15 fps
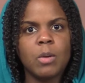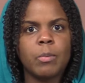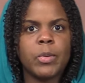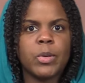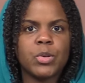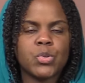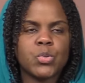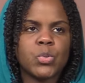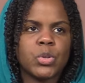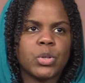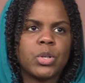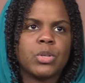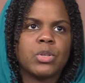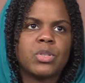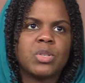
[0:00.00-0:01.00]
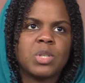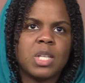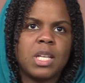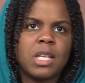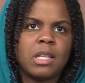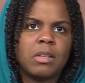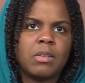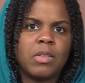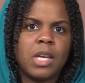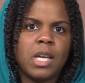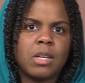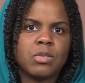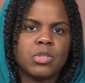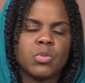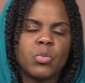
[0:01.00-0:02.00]
because we're not seeing
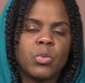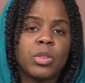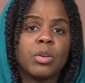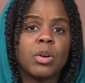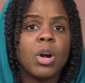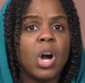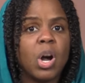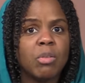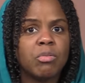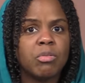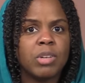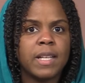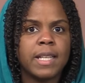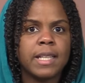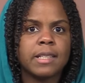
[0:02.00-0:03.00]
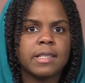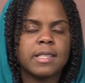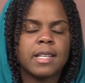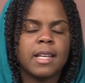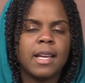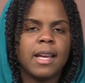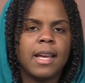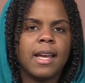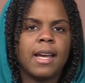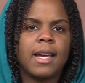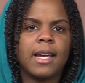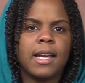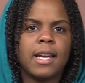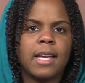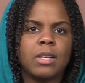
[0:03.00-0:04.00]
things with conflict
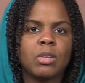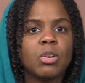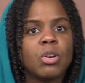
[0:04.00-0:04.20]
and